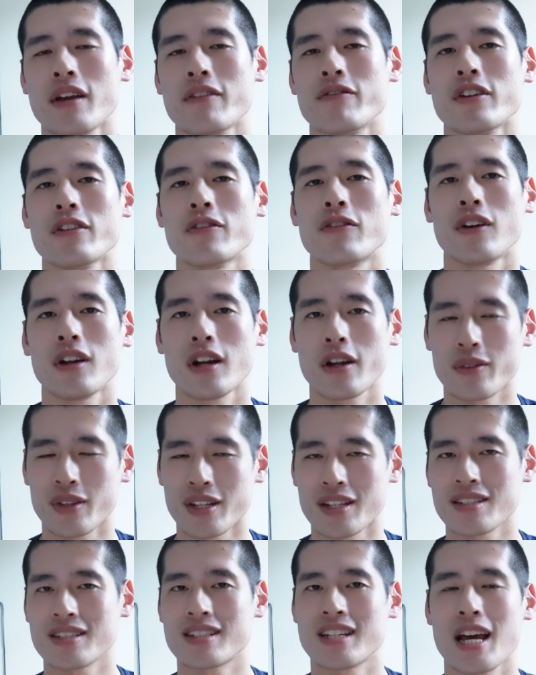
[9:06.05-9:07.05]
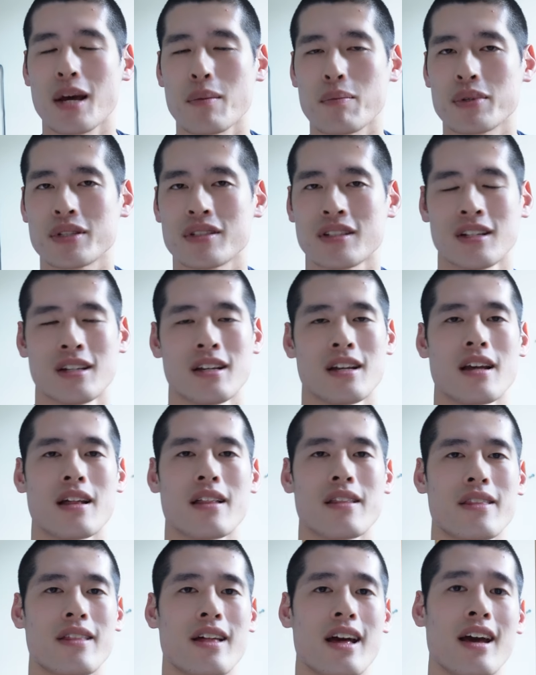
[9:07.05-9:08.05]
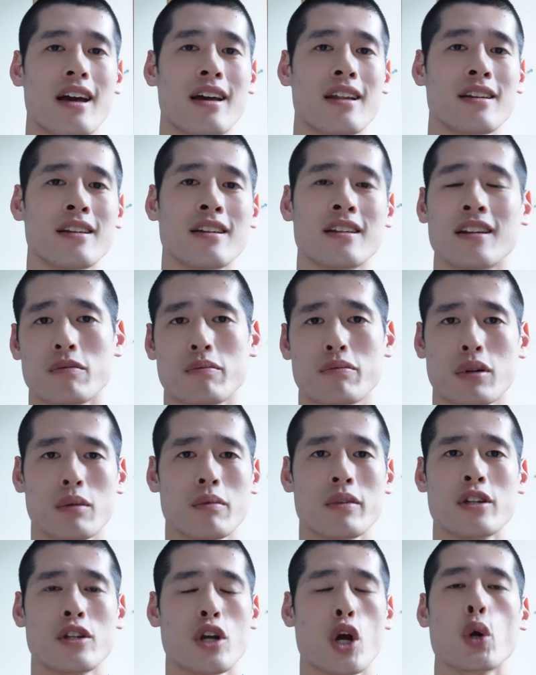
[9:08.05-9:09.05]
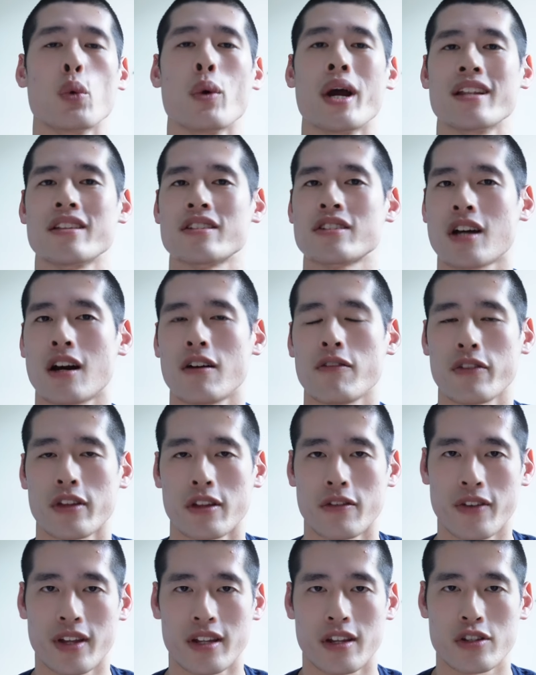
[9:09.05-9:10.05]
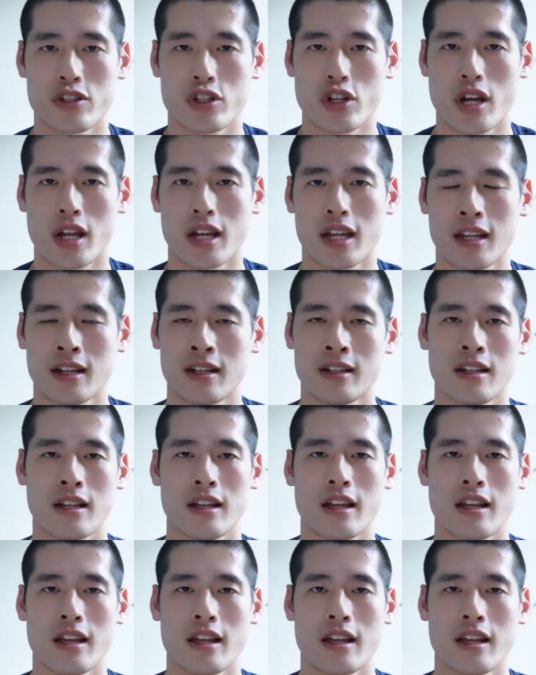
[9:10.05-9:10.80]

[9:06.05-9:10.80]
If you followed these tips, then you probably know where to start for your fitness journey.